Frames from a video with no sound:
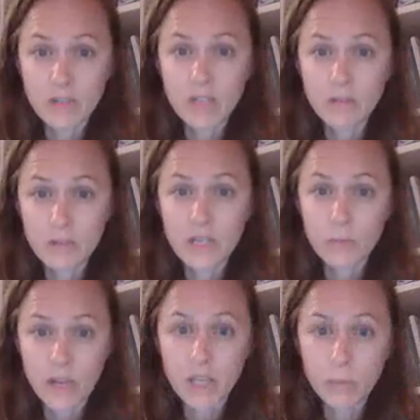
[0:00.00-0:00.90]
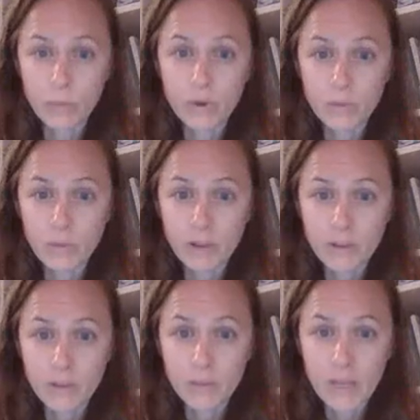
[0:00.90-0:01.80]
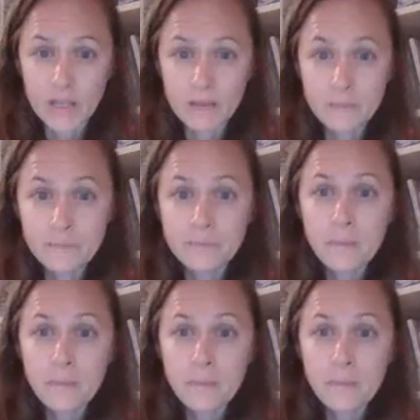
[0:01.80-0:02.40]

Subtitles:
really, really breaking point with my family.